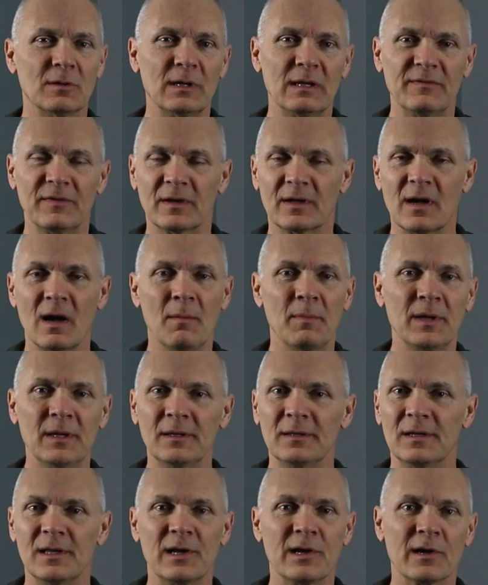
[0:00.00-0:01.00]
don't even come
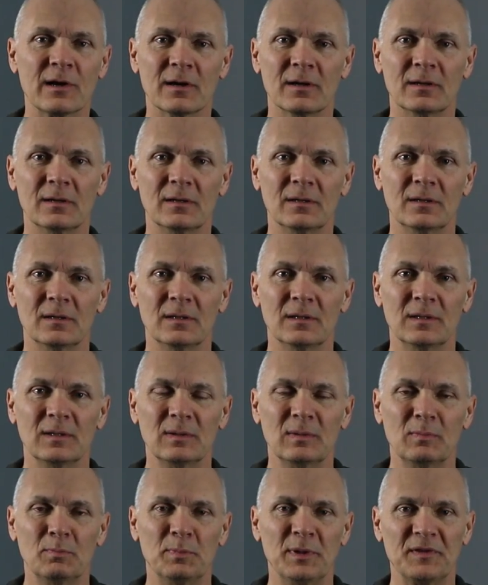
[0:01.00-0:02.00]
in here,
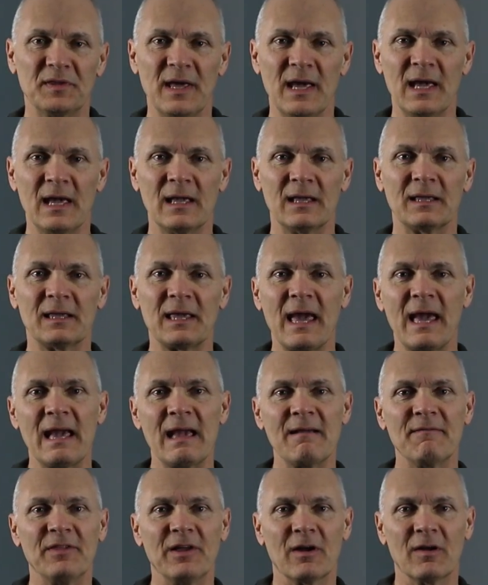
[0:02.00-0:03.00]
but they
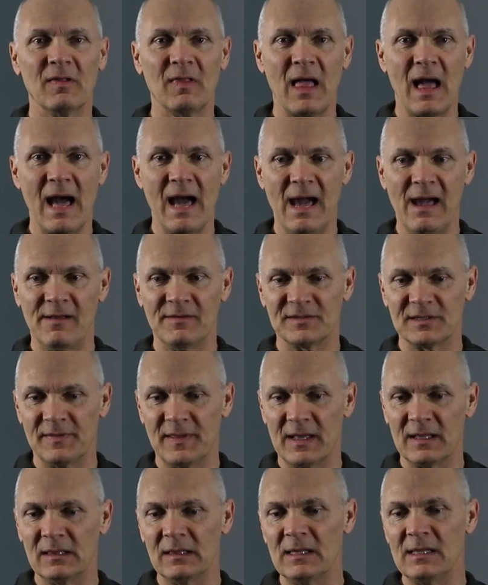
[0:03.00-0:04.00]
gave their lives and
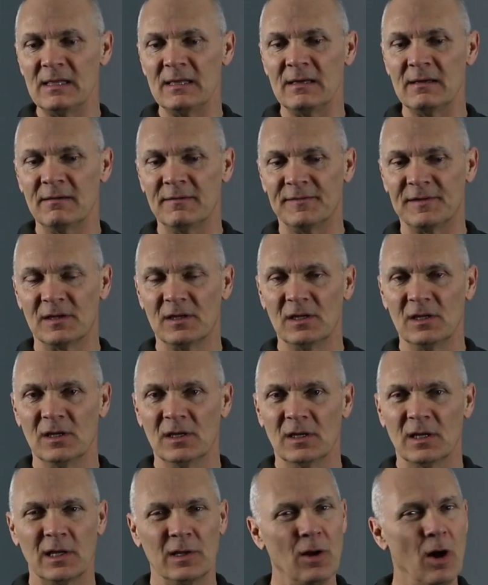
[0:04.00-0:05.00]
they lived
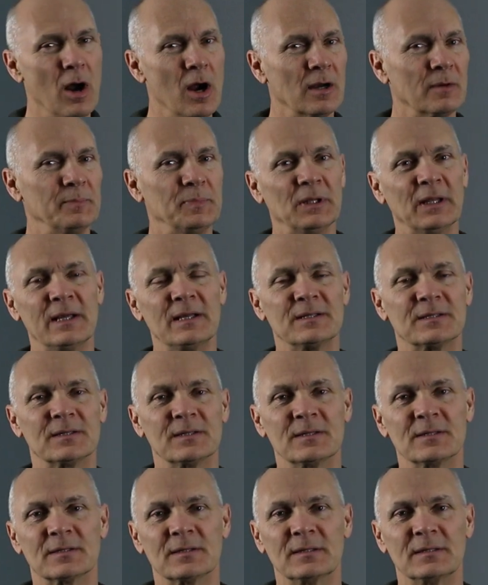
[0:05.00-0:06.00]
in hard
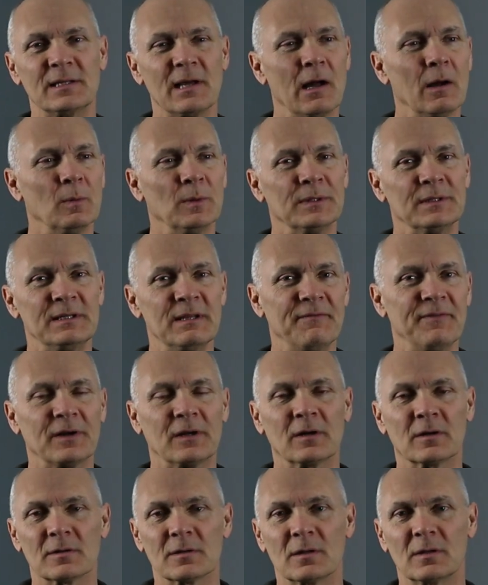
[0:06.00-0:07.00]
places and dealt with
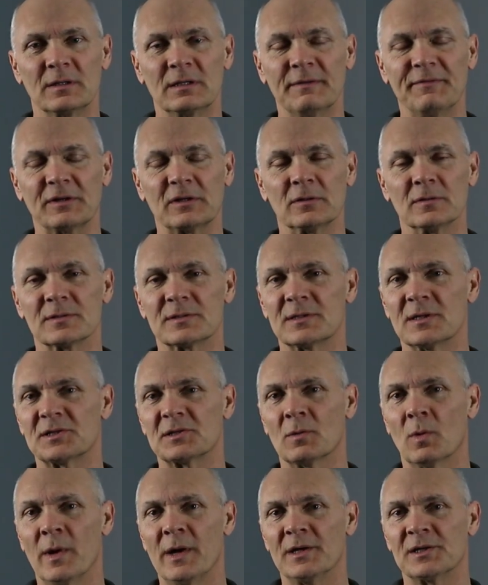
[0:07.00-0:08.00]
difficult, difficult
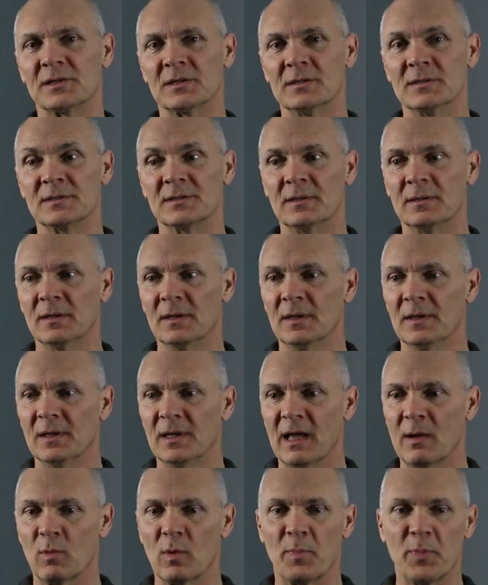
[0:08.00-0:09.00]
situations and,
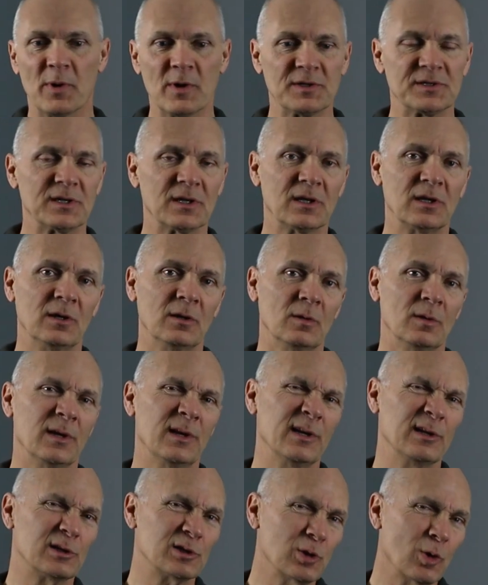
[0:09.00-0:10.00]
and were
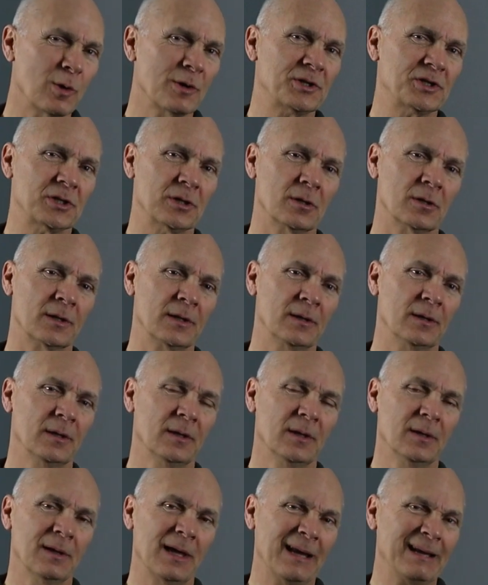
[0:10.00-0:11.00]
persecuted and tortured and,
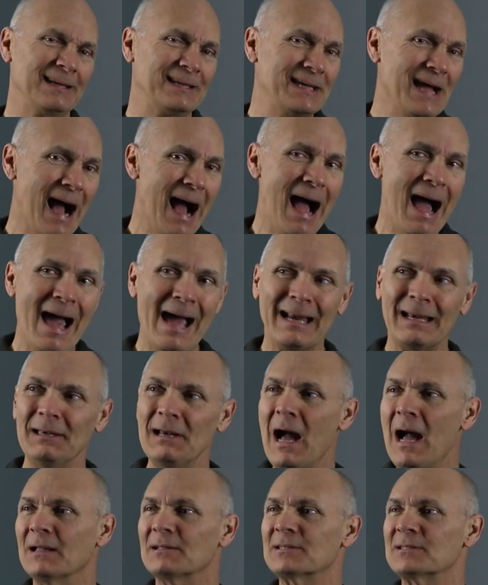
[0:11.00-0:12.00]
and died
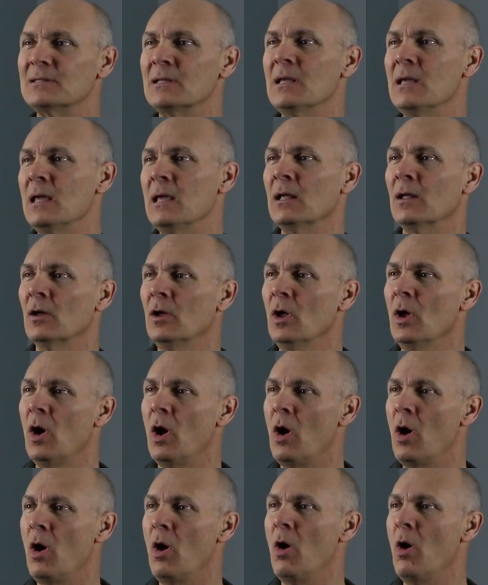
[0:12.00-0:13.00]
not seeing
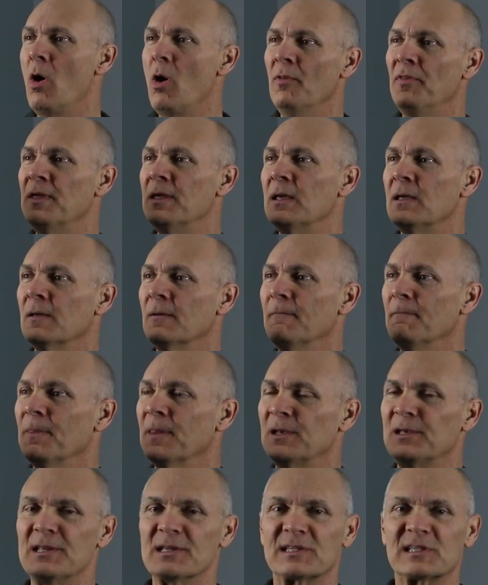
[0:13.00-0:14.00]
all the
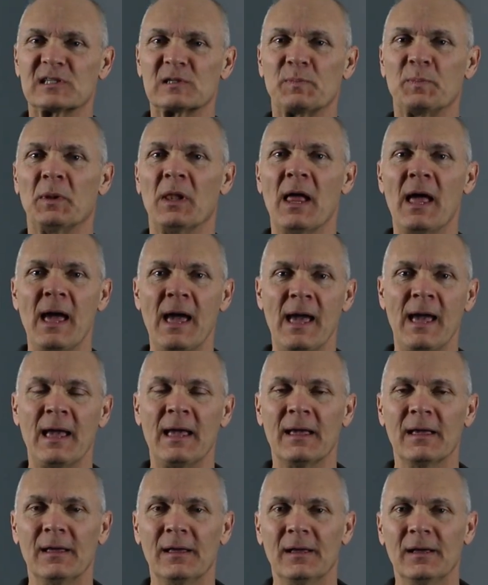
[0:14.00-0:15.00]

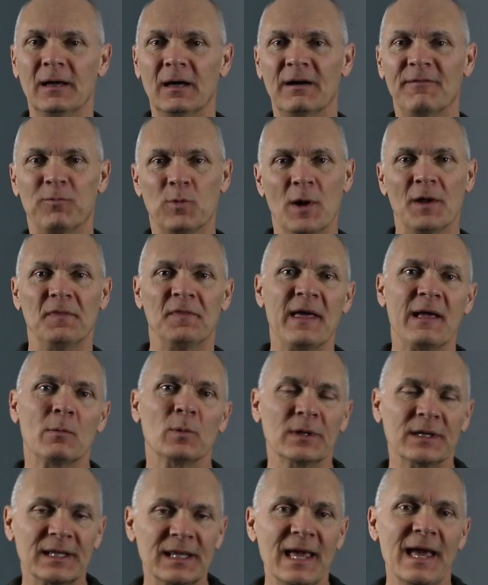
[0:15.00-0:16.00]
display of what they
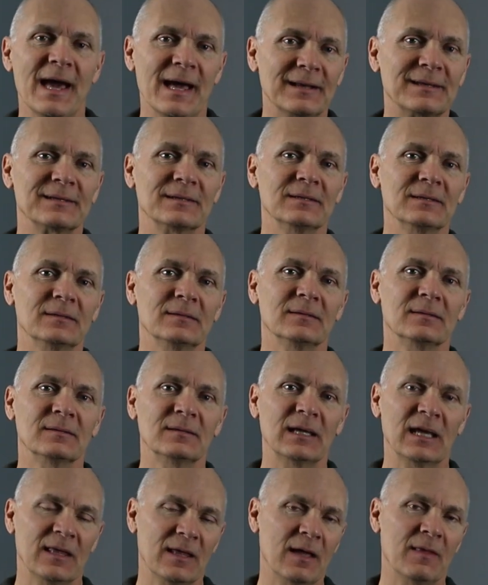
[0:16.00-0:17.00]
would get
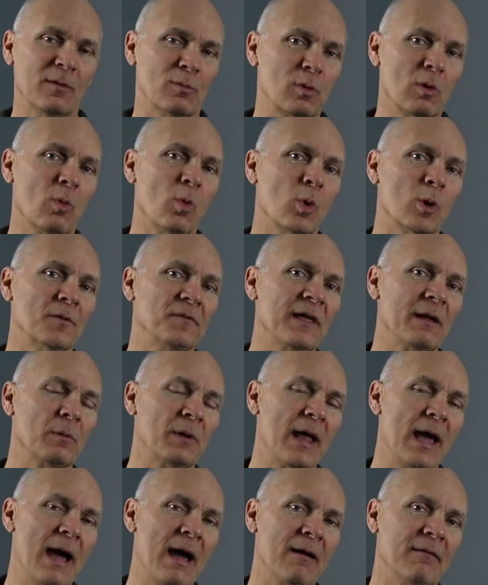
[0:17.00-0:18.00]
and the reward they
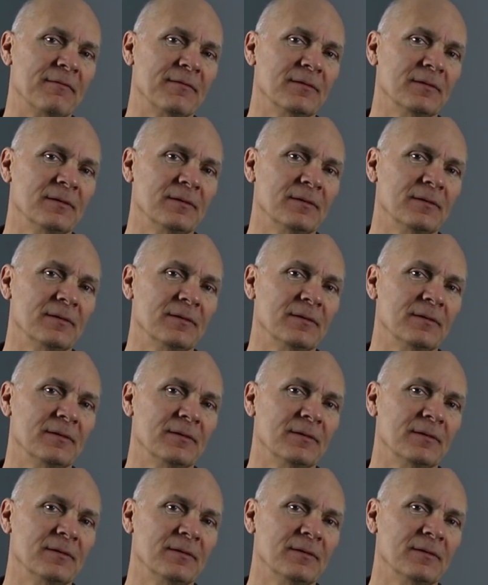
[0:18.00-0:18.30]
would have.